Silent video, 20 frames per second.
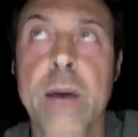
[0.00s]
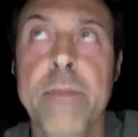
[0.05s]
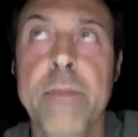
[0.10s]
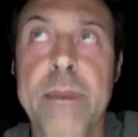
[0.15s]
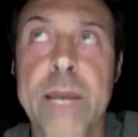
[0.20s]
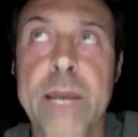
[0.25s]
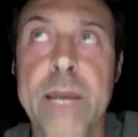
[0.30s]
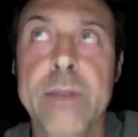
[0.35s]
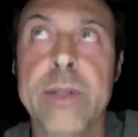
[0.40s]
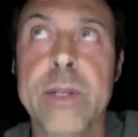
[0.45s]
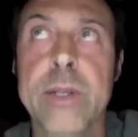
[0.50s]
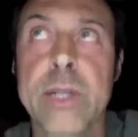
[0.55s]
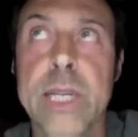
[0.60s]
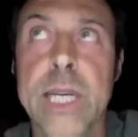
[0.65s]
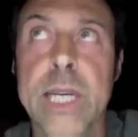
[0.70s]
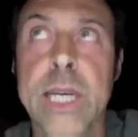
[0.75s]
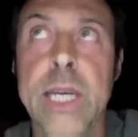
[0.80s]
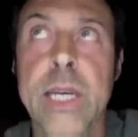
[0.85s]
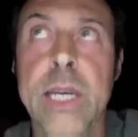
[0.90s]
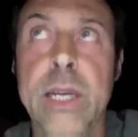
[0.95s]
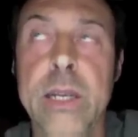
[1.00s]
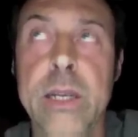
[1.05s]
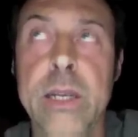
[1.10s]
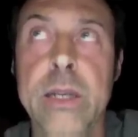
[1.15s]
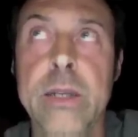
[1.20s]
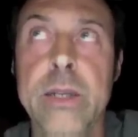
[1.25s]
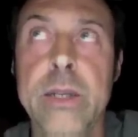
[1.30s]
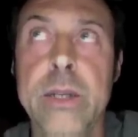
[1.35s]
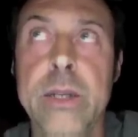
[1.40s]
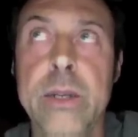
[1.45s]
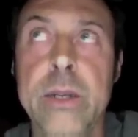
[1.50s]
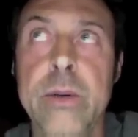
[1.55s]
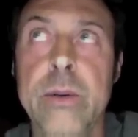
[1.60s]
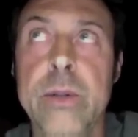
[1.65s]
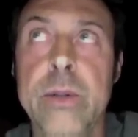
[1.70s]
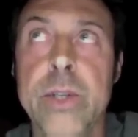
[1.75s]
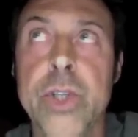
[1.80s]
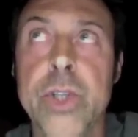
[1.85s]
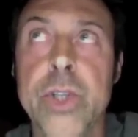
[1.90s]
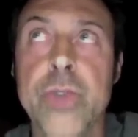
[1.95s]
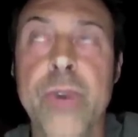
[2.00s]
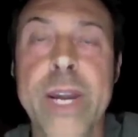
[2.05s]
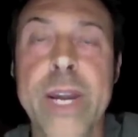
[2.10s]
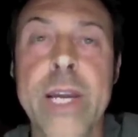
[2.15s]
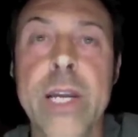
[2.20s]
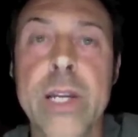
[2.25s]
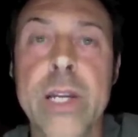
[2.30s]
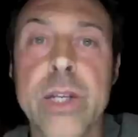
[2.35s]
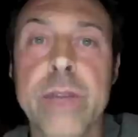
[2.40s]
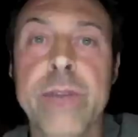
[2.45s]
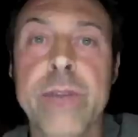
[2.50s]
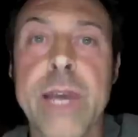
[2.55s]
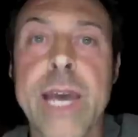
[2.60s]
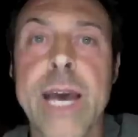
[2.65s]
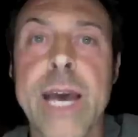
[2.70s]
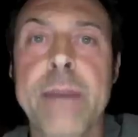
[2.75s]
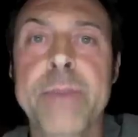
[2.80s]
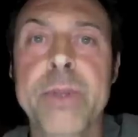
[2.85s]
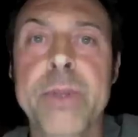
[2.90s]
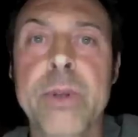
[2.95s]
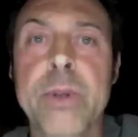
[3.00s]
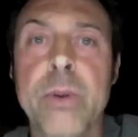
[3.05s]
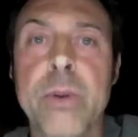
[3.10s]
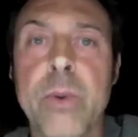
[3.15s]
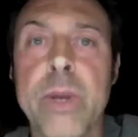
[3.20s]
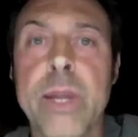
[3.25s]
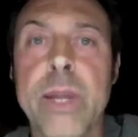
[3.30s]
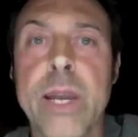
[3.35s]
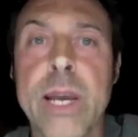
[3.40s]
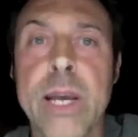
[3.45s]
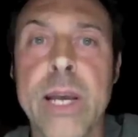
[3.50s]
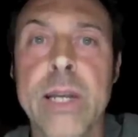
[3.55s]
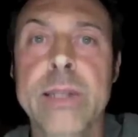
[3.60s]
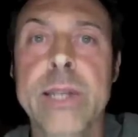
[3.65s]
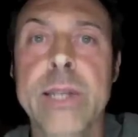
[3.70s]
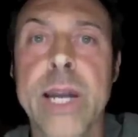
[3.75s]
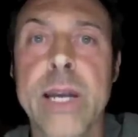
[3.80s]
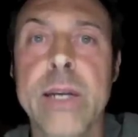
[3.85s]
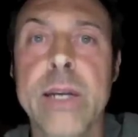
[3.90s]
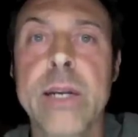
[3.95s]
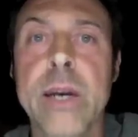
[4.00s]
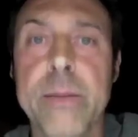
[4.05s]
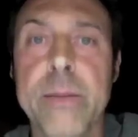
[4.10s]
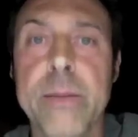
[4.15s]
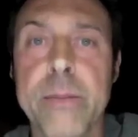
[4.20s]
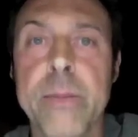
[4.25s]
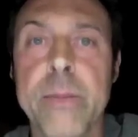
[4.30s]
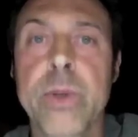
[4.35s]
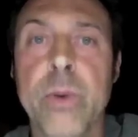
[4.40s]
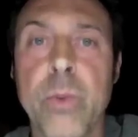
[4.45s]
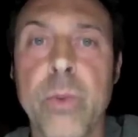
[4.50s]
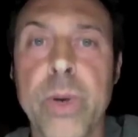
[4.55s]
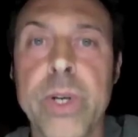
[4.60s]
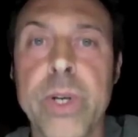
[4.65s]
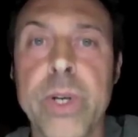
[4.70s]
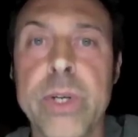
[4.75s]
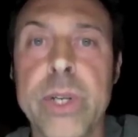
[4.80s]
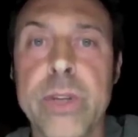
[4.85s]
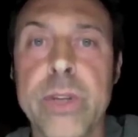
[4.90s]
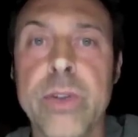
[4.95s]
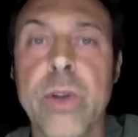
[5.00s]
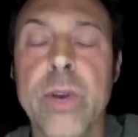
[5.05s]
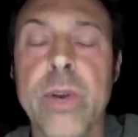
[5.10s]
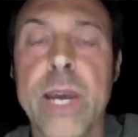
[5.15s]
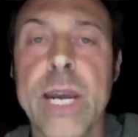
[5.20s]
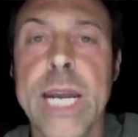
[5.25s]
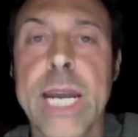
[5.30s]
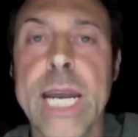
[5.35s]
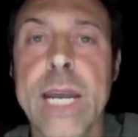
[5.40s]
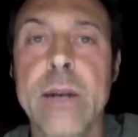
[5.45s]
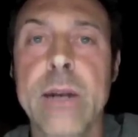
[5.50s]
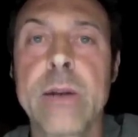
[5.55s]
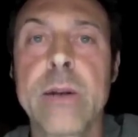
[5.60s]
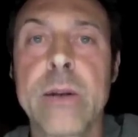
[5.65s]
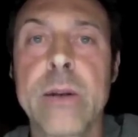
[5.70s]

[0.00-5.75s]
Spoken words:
basically do the shrinkage of the capsule where they kind of tightened up so it wouldn't dislocate again?